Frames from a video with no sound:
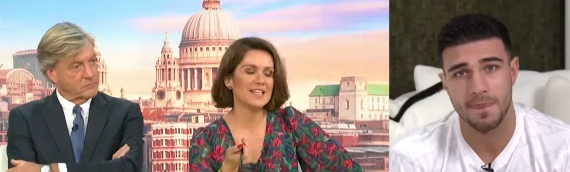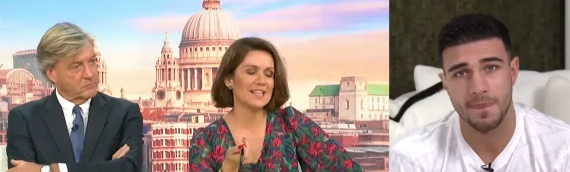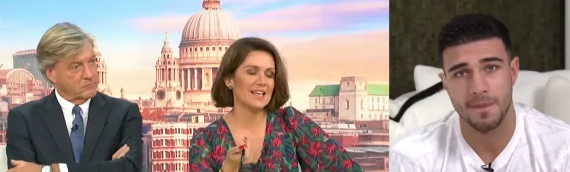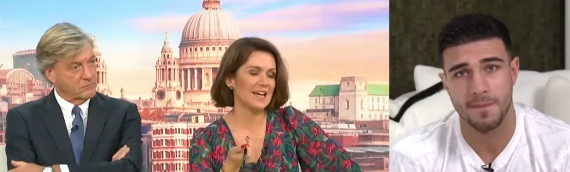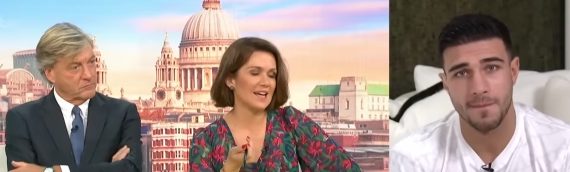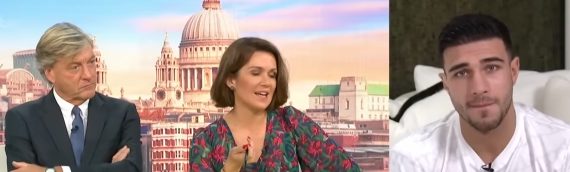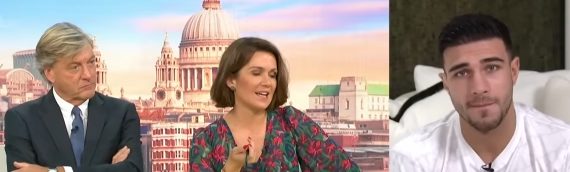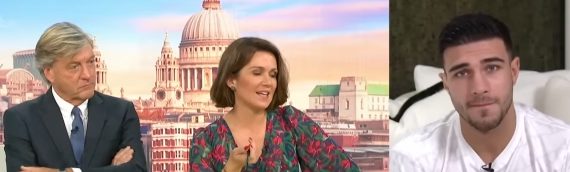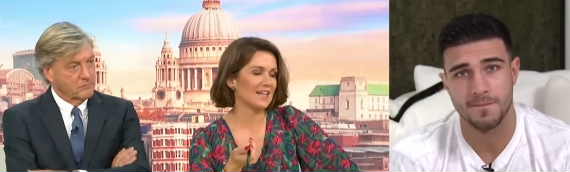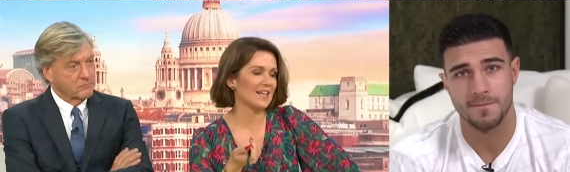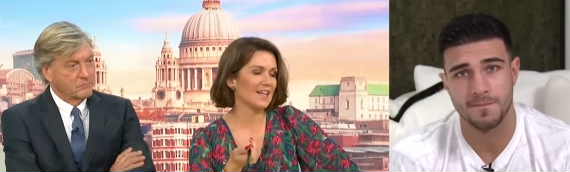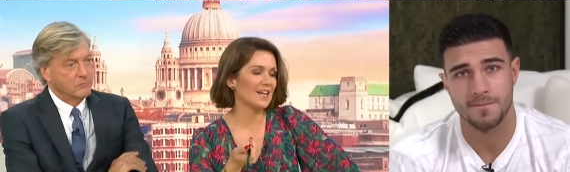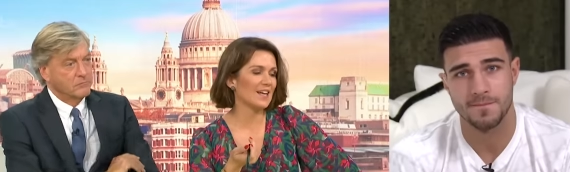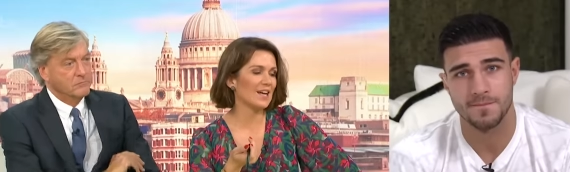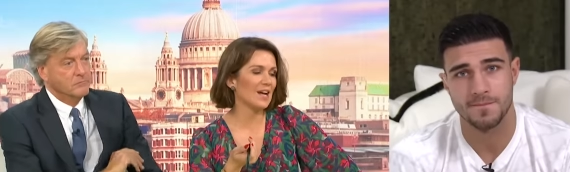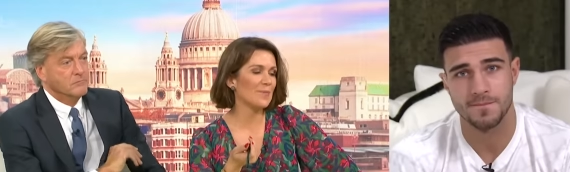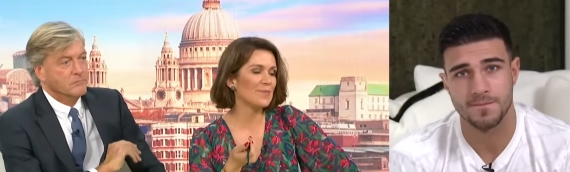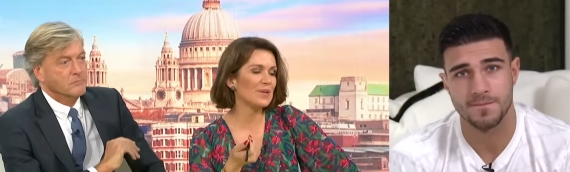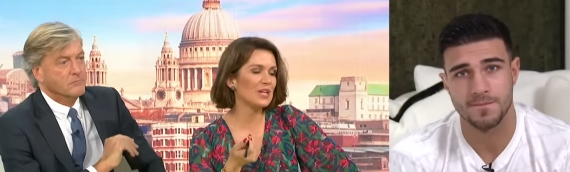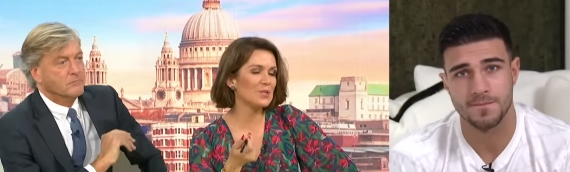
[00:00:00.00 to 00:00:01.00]
Speaker 1: that
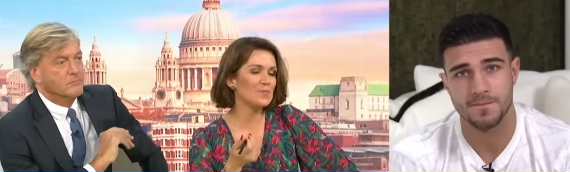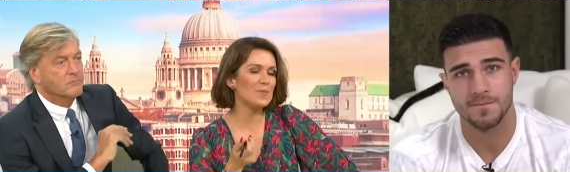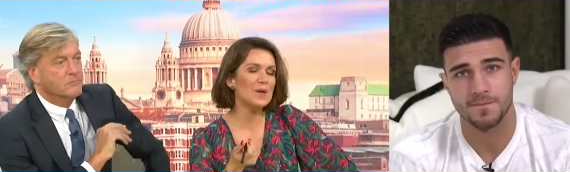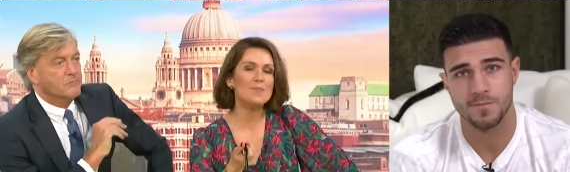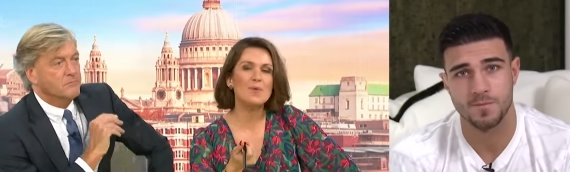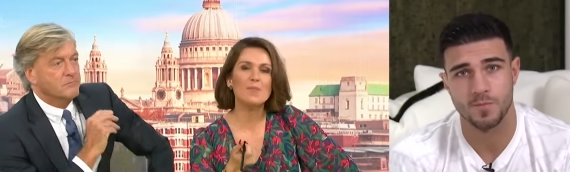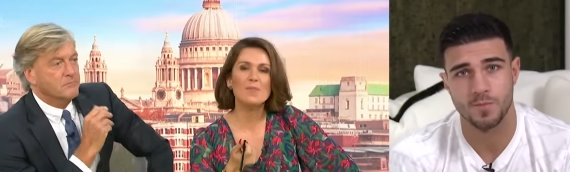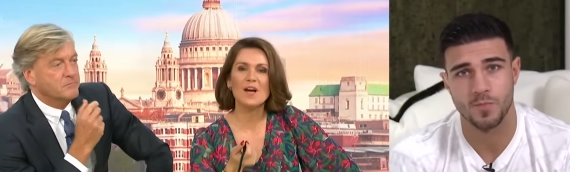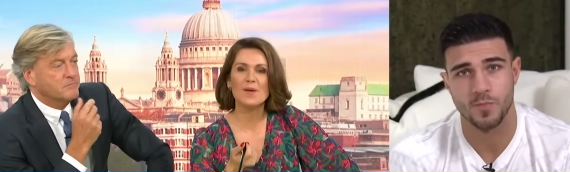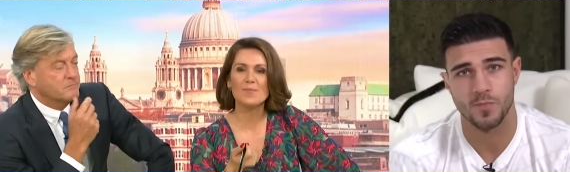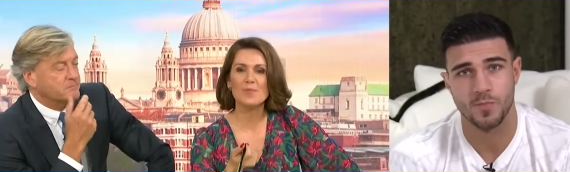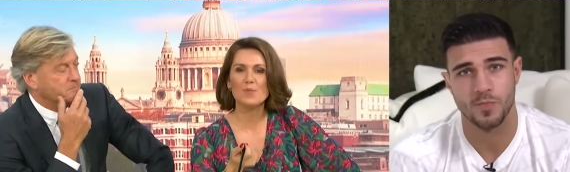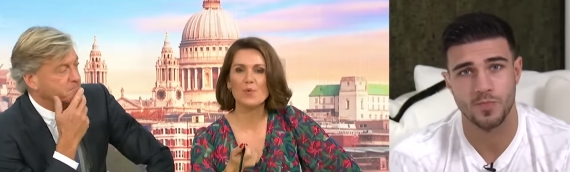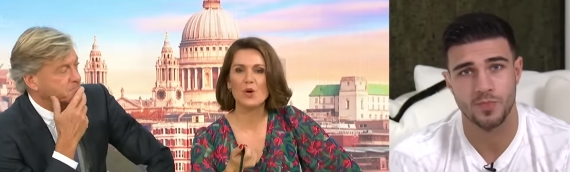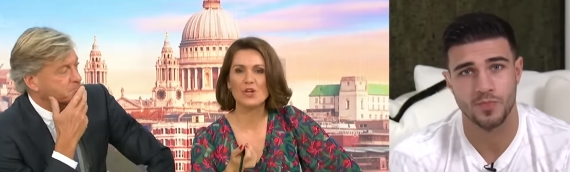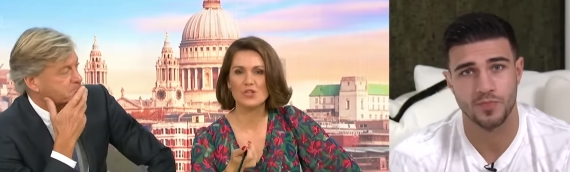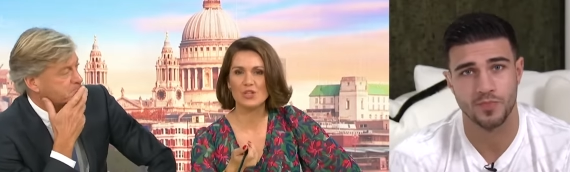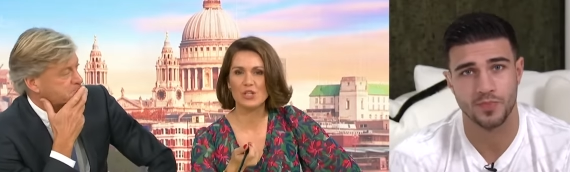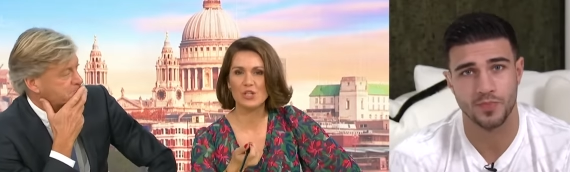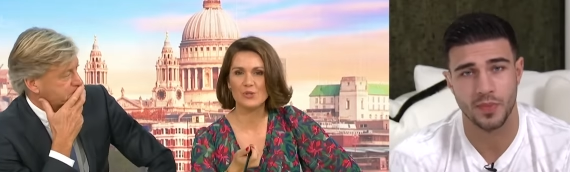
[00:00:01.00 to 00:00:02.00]
because people might be
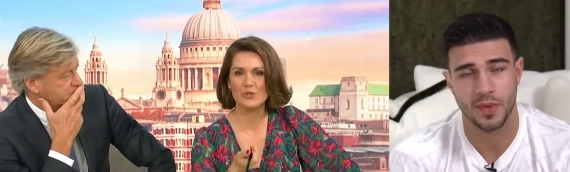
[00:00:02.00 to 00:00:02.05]
wondering who